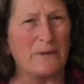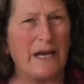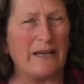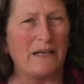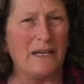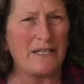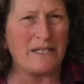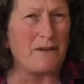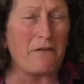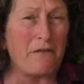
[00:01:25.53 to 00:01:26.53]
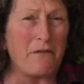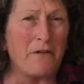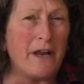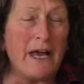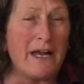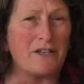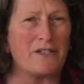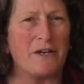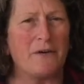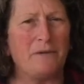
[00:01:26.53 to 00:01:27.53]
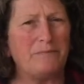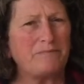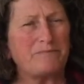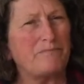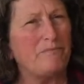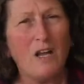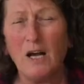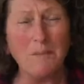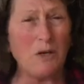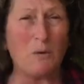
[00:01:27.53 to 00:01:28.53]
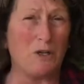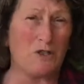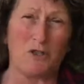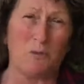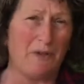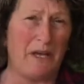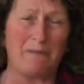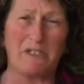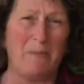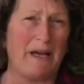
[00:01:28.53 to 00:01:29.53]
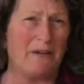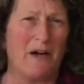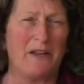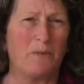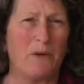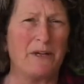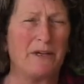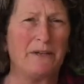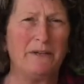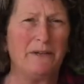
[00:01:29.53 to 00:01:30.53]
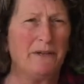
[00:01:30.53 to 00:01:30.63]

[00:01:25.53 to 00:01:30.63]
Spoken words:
We had less than a third hatch, so I'm not quite sure what that was about either, whether